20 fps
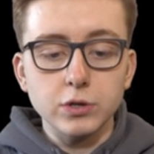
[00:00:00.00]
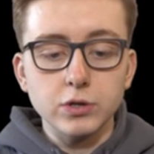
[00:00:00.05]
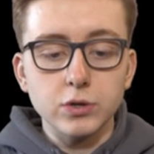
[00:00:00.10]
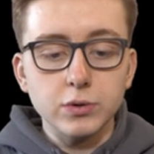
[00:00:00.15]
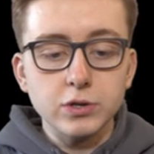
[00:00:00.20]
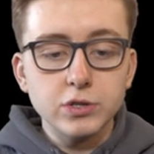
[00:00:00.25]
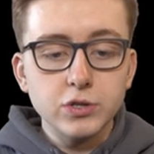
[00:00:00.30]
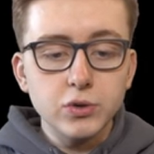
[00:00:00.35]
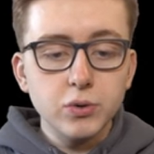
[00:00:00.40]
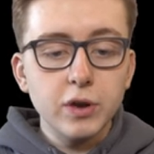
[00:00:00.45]
So
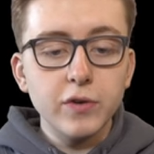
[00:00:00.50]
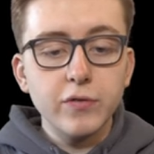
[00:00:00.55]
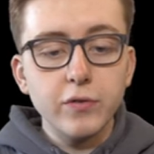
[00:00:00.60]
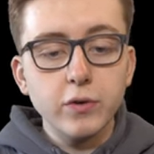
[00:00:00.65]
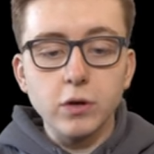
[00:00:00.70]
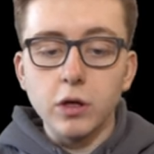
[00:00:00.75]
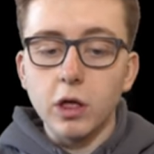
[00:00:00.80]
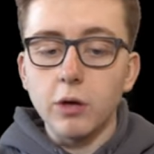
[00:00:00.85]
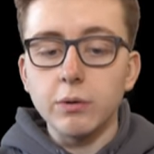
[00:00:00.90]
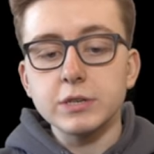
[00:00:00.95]
there's two
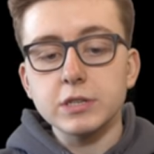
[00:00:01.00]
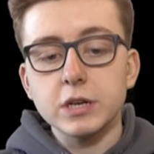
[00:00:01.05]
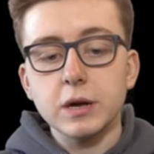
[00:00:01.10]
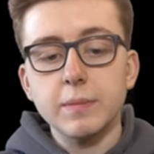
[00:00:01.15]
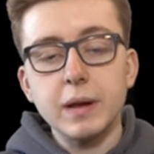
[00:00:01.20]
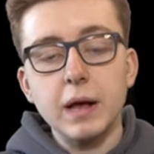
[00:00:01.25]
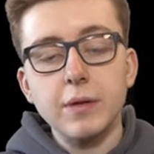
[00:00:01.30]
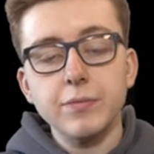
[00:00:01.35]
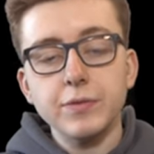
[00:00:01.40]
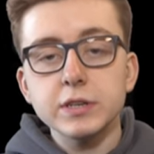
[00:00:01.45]
different colorways
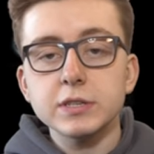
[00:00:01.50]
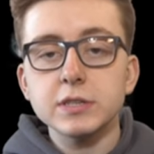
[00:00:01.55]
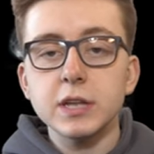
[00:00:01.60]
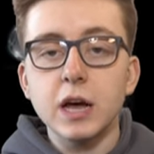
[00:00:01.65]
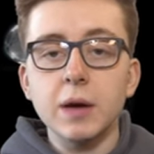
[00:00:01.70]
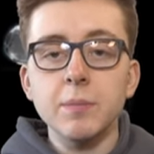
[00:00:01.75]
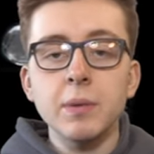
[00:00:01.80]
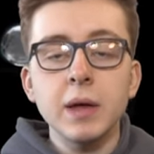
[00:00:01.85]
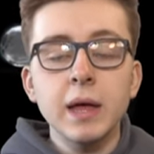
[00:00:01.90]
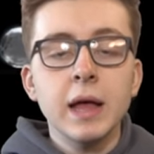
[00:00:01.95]
coming out this
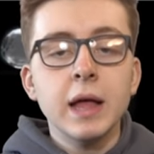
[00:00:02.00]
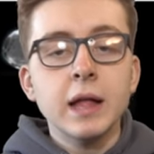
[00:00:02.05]
time.